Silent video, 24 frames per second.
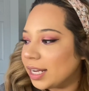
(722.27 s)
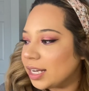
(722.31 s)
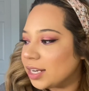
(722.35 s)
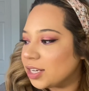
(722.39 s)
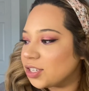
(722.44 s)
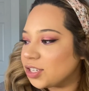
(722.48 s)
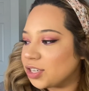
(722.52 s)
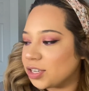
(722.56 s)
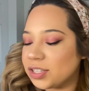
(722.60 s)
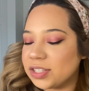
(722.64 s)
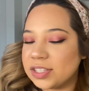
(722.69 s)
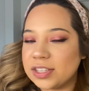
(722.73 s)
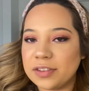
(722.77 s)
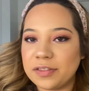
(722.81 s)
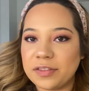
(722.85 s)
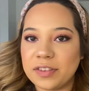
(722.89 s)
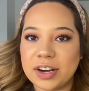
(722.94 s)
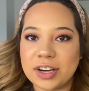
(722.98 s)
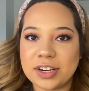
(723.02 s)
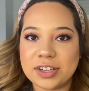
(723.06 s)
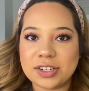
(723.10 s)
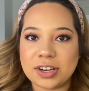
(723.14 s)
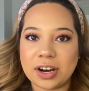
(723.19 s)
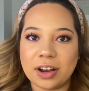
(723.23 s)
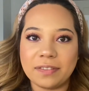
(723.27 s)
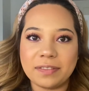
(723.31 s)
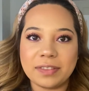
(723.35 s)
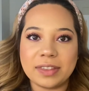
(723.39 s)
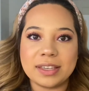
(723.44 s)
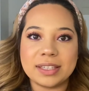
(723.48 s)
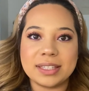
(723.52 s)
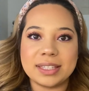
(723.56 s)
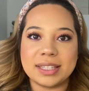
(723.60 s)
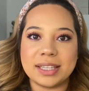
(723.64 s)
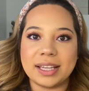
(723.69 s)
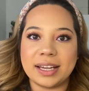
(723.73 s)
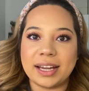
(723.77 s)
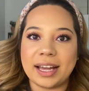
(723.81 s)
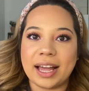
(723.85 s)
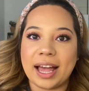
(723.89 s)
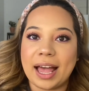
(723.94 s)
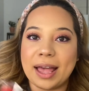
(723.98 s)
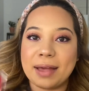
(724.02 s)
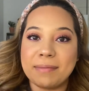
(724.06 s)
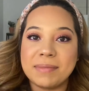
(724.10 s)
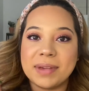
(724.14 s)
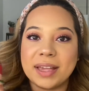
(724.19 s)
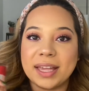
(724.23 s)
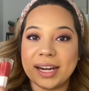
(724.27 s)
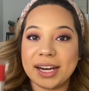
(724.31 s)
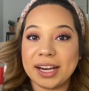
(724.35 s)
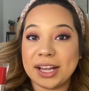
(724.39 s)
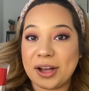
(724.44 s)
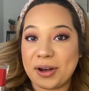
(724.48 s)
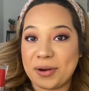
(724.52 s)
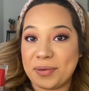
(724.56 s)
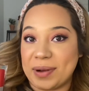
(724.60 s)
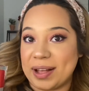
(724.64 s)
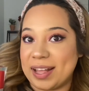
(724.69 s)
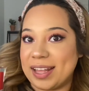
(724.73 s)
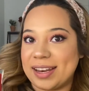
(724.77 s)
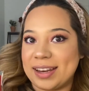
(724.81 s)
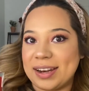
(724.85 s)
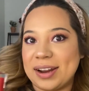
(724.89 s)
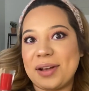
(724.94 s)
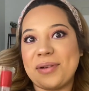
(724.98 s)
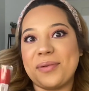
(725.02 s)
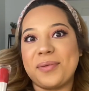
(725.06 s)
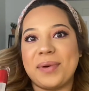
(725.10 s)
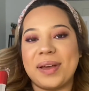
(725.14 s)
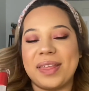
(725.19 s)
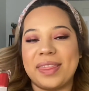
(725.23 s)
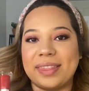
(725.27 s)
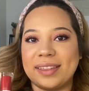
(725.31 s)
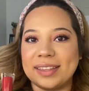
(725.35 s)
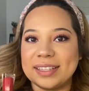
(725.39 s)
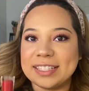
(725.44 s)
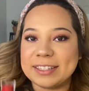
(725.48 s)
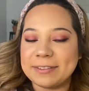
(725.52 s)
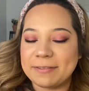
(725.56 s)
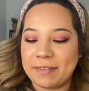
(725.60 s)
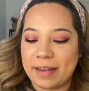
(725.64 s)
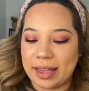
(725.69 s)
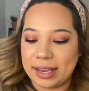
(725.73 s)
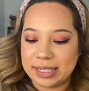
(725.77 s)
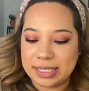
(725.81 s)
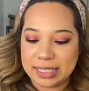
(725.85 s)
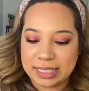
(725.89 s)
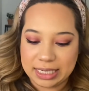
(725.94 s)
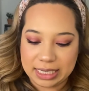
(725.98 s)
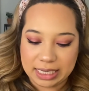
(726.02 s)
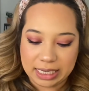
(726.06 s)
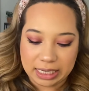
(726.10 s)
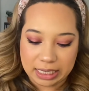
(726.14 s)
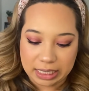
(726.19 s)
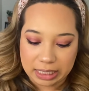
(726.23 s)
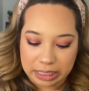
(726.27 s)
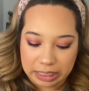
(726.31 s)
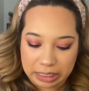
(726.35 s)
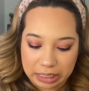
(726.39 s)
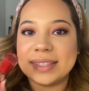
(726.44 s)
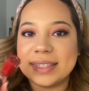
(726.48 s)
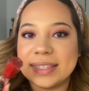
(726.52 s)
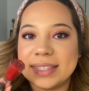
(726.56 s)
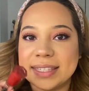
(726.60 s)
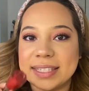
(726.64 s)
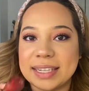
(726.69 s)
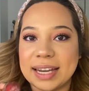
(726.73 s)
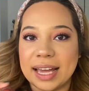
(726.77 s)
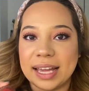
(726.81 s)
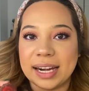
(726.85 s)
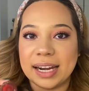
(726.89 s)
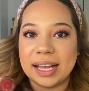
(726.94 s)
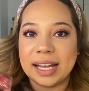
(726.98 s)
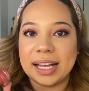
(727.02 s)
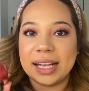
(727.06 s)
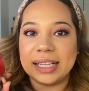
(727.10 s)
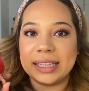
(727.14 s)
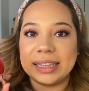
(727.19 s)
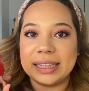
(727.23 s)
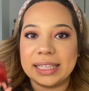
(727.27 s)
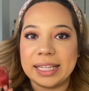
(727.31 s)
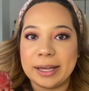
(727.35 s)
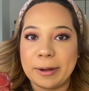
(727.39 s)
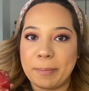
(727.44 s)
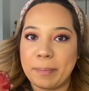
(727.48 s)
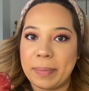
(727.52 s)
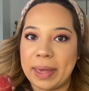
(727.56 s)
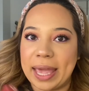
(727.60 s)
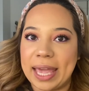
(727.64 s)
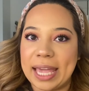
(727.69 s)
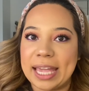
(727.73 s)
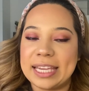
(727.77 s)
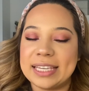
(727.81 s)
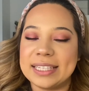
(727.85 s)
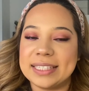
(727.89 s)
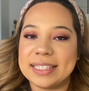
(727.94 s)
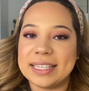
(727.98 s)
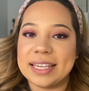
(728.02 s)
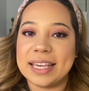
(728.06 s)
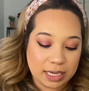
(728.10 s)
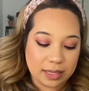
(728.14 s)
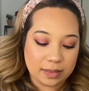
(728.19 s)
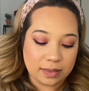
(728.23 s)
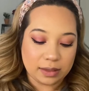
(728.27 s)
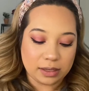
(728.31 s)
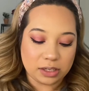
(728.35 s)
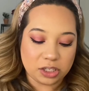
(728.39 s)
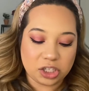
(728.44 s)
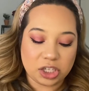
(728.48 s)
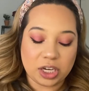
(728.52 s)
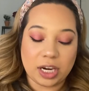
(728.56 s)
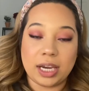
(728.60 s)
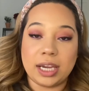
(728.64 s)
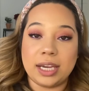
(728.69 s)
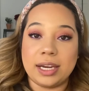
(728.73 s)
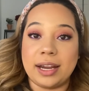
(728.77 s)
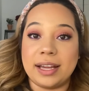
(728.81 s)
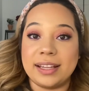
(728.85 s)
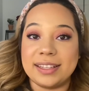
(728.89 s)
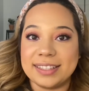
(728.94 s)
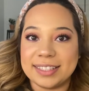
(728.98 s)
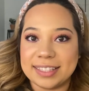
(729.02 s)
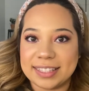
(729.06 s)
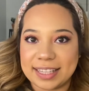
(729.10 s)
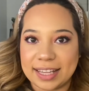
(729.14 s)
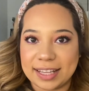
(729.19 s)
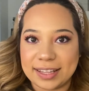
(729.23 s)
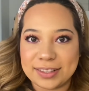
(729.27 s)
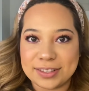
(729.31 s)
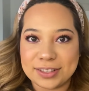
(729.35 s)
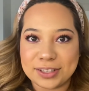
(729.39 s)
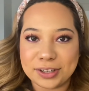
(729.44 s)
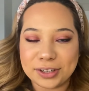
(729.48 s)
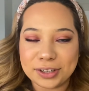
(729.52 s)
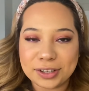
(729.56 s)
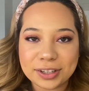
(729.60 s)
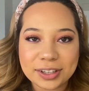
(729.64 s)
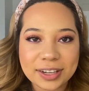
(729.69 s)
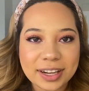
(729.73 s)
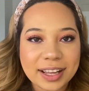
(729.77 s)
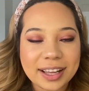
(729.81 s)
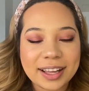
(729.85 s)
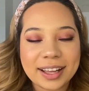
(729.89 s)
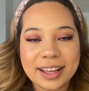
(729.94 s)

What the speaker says: Just to finish off this look, I'm gonna go in with this Fenty Stena lip paint in the shade Uncensored.